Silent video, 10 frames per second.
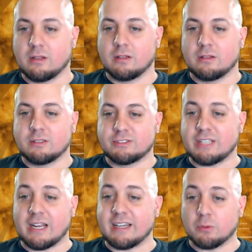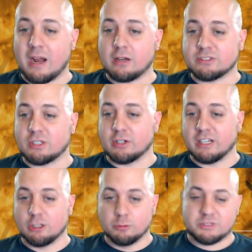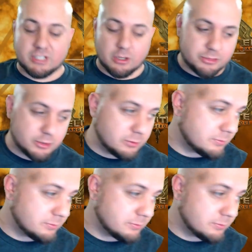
set any routes or any loops to go through.